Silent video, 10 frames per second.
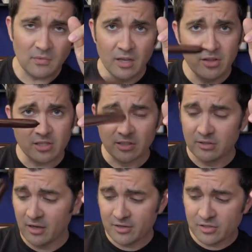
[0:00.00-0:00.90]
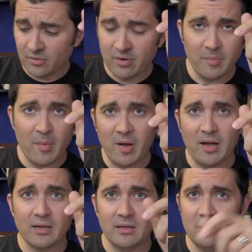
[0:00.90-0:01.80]
And this literally, I'll just throw it in my
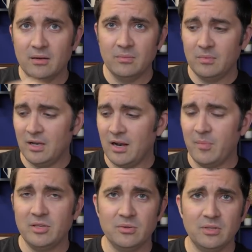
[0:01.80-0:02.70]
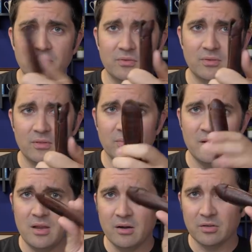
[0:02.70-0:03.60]
pocket. And, and I've been doing this for three
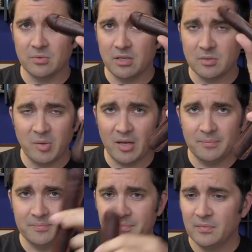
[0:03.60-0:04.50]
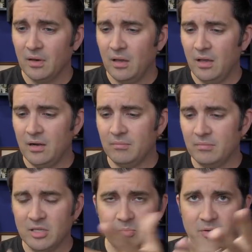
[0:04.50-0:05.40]
years with this pen, and
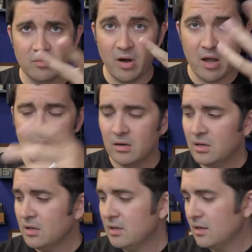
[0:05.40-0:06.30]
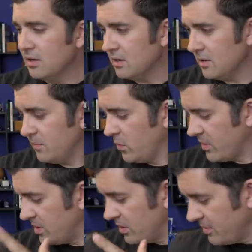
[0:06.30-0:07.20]
it's been great. Um, when
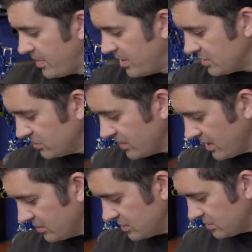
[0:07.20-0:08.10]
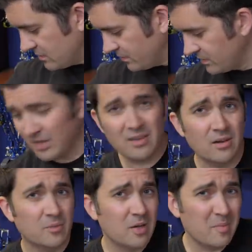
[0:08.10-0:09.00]
I'm carrying my pens around, I
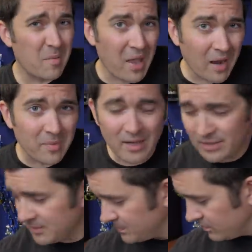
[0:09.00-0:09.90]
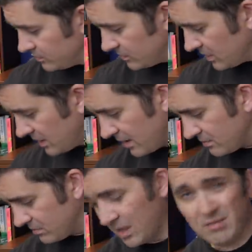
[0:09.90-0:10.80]
carry them around in my backpack, and I,
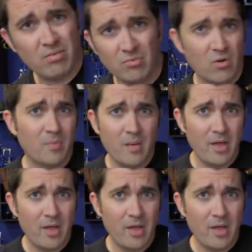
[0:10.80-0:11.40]
I throw my